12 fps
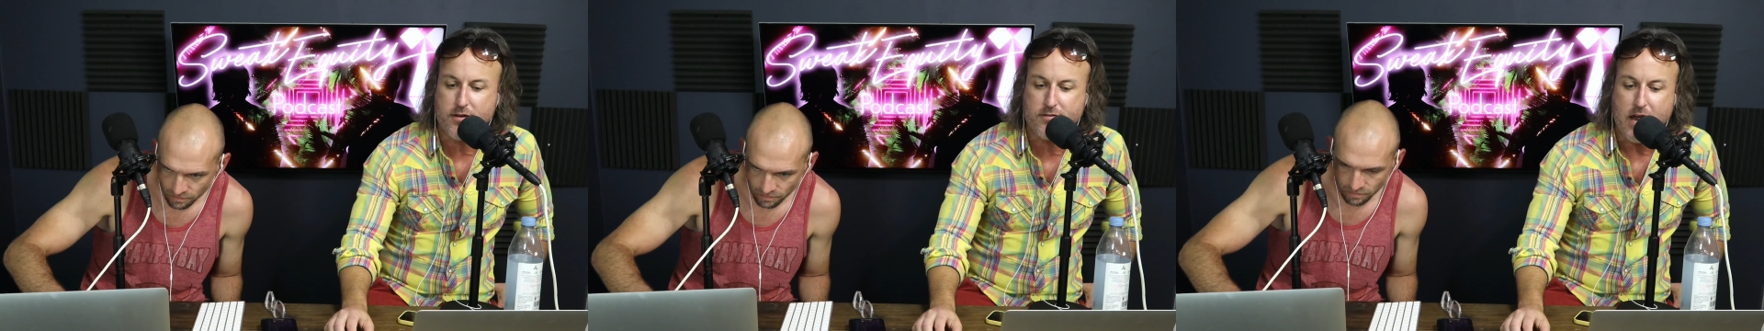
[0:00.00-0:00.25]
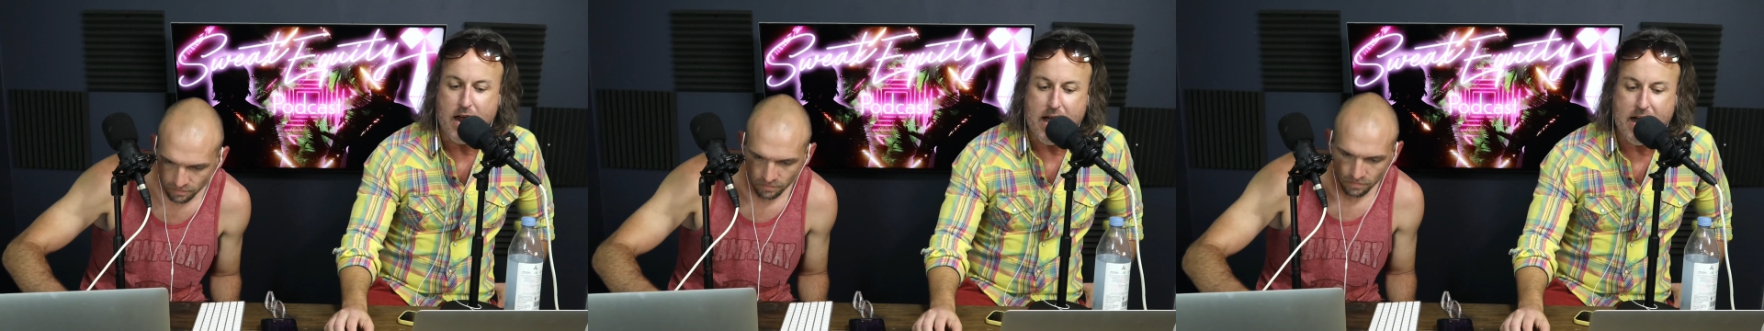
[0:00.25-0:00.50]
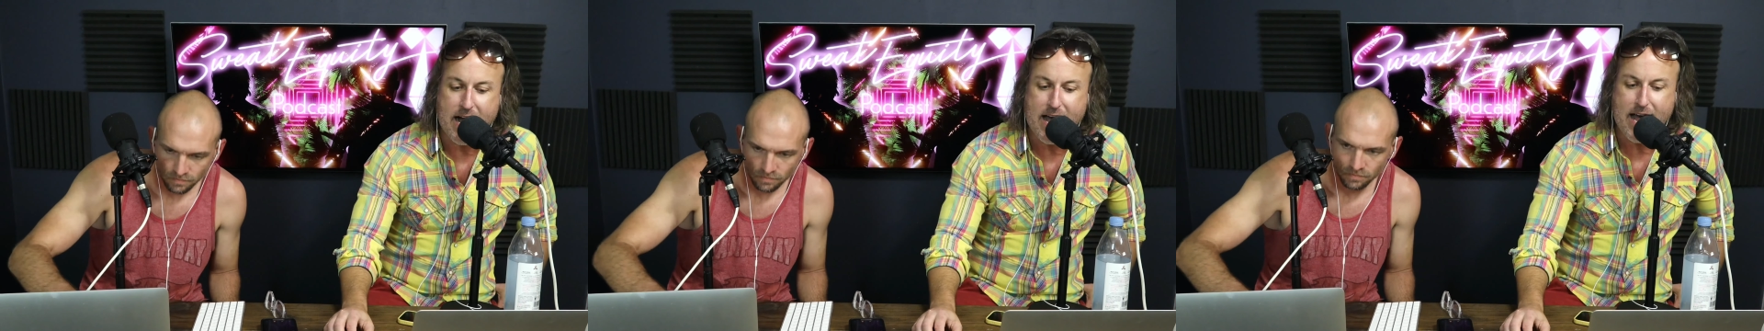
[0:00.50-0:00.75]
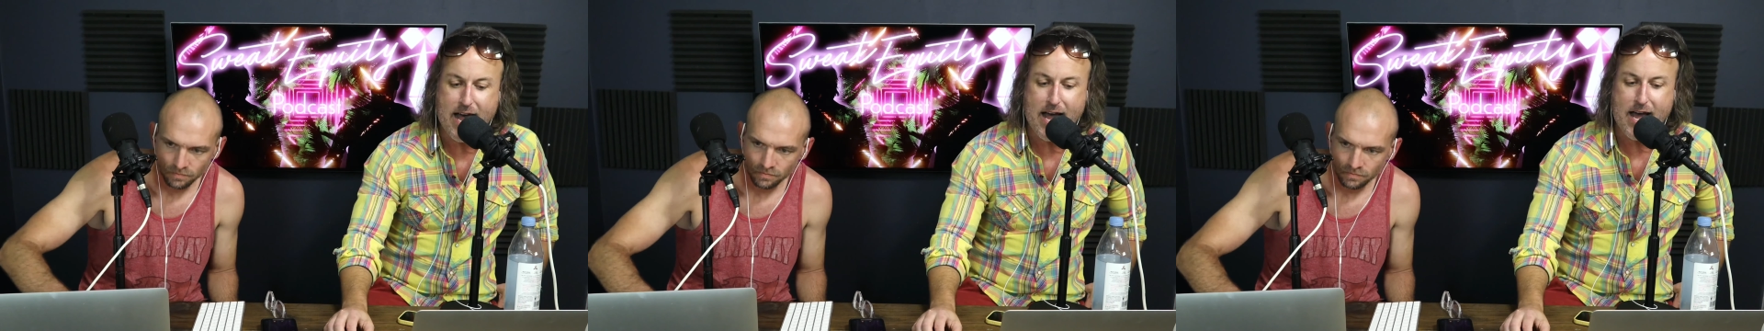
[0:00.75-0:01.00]
Speaker 1: this.
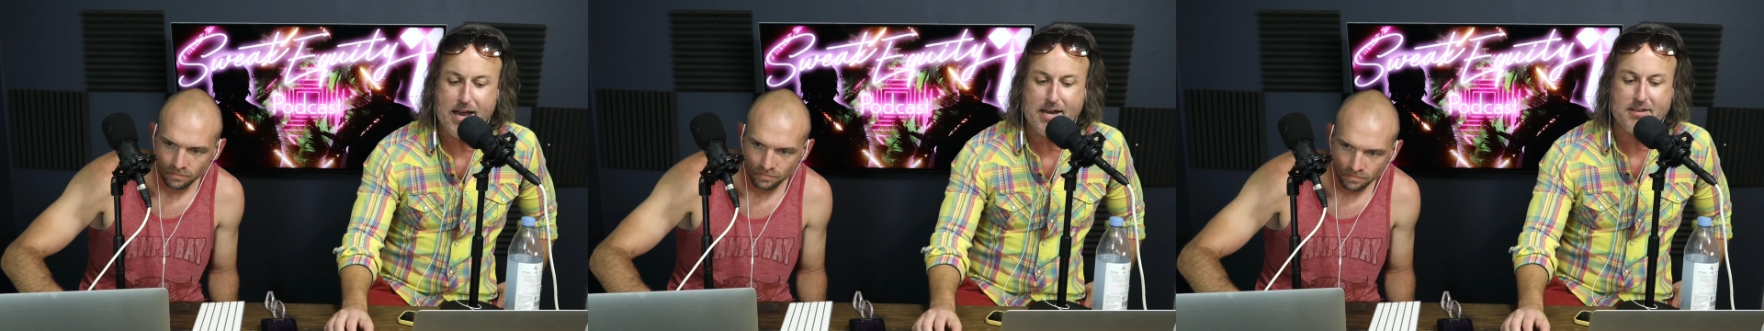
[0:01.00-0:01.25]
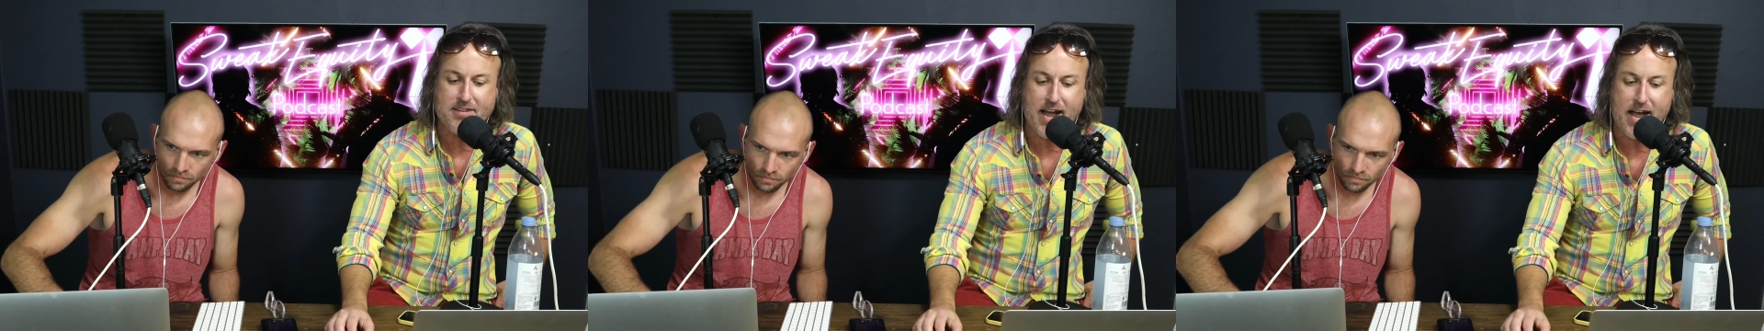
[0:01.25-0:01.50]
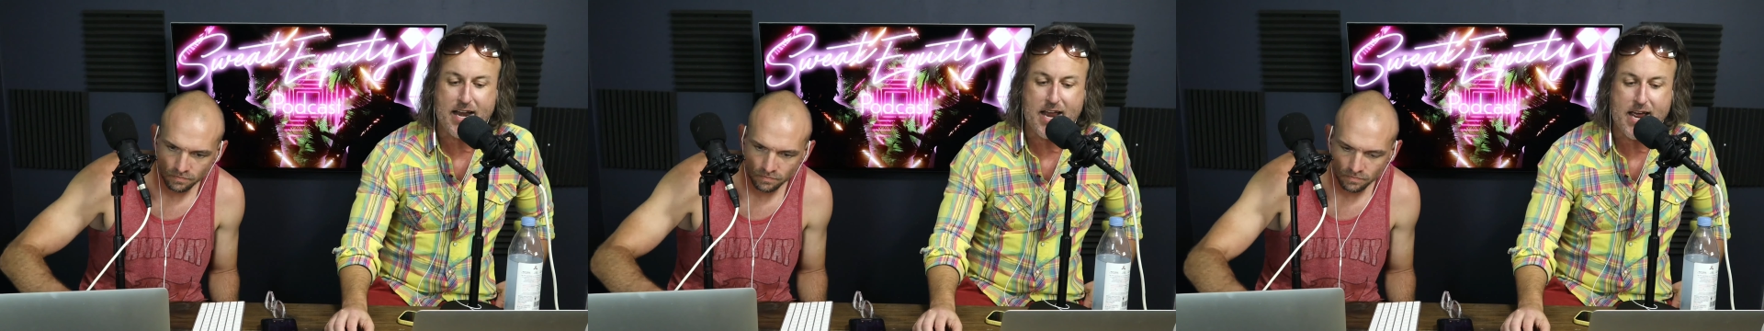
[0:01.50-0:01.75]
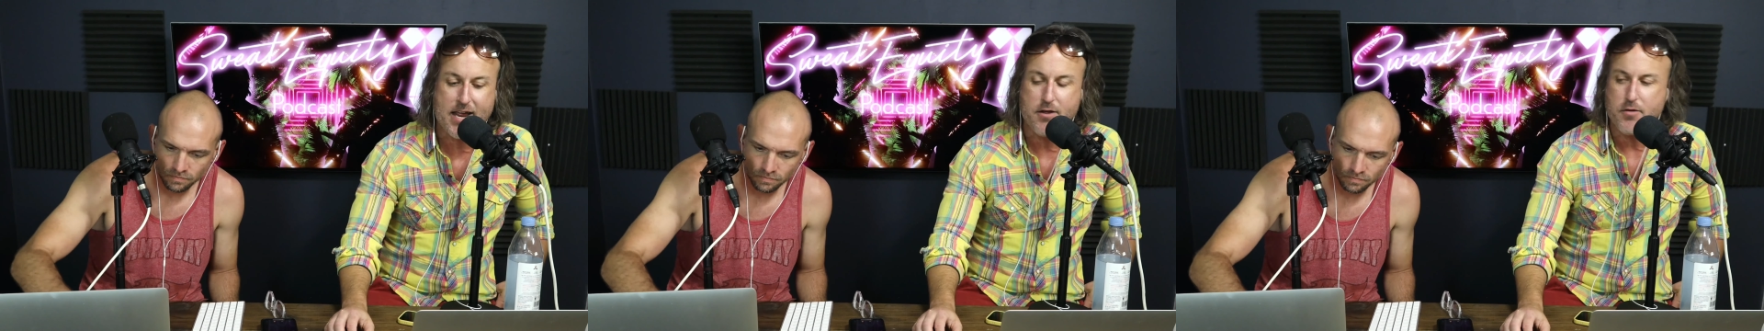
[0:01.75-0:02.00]
Howdy,
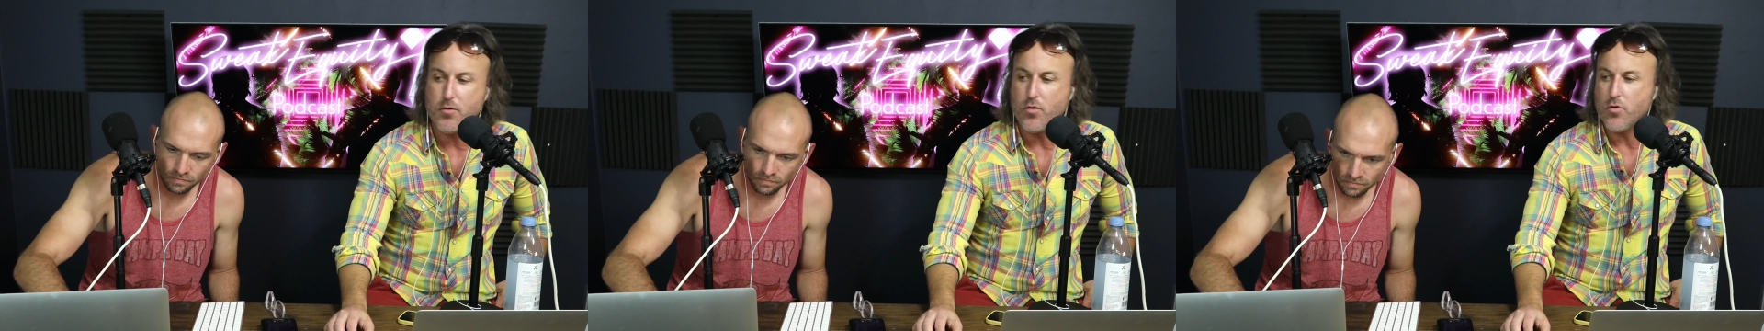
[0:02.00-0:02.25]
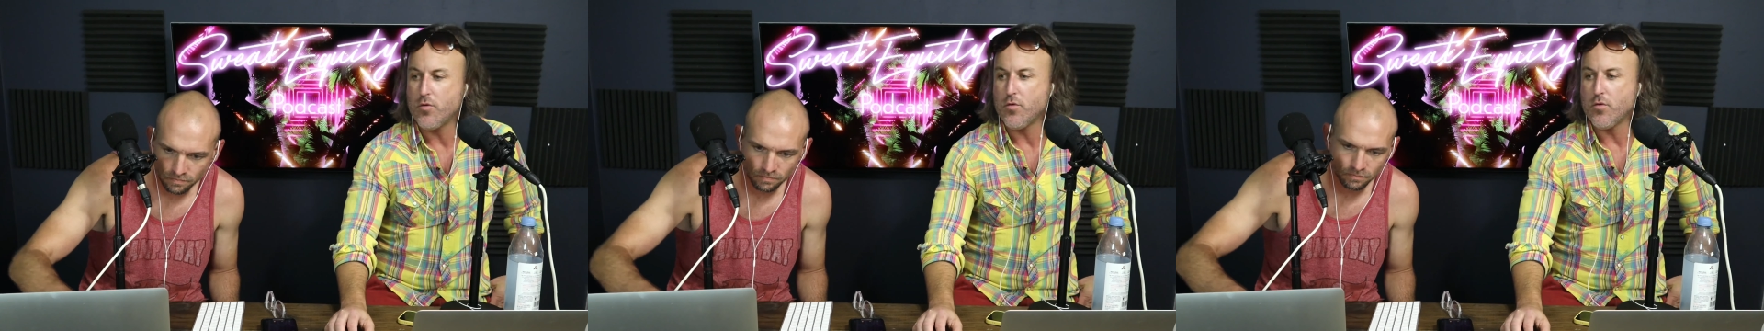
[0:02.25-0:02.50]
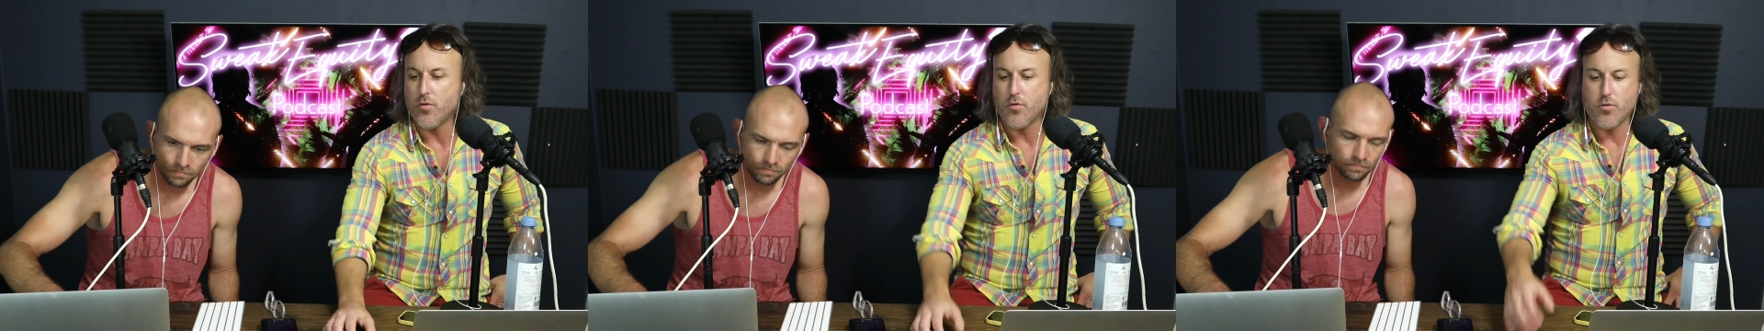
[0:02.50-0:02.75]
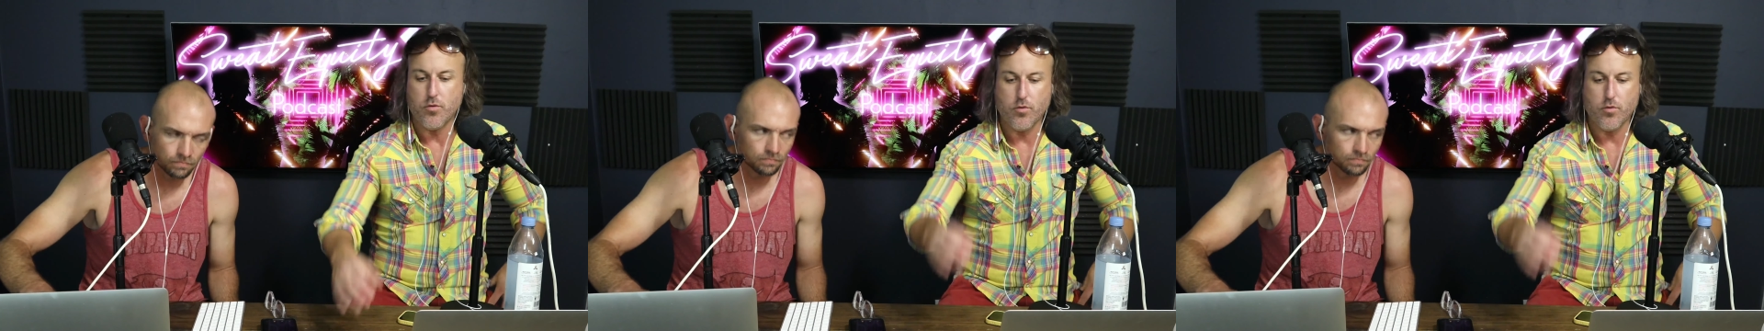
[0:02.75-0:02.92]
toddy. It's called